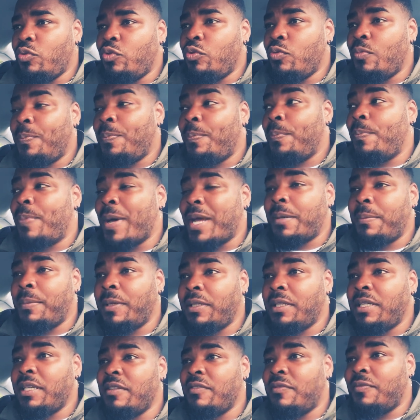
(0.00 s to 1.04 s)
You better
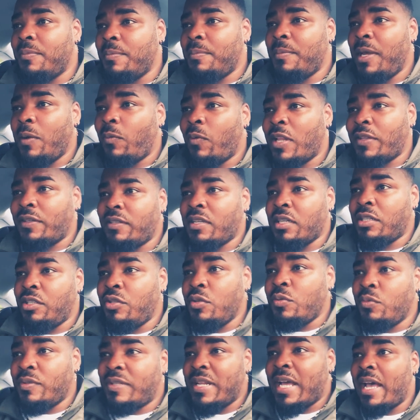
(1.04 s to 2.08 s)
believe Mayweather's going to
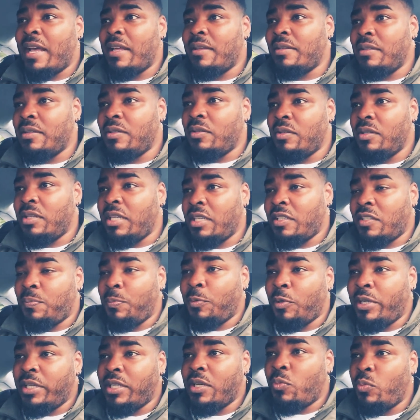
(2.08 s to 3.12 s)
use that,
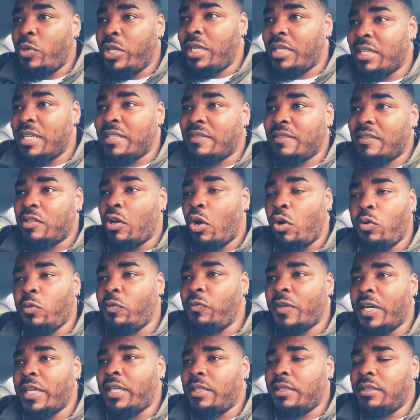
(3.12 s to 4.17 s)
exploit your weakness, the whole
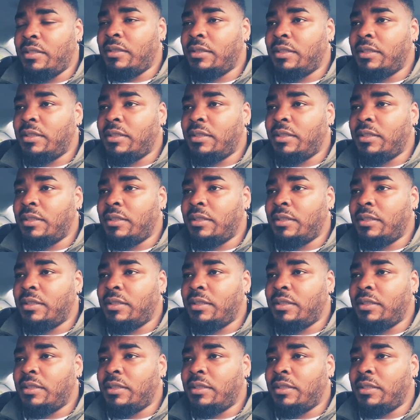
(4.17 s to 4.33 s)
fight.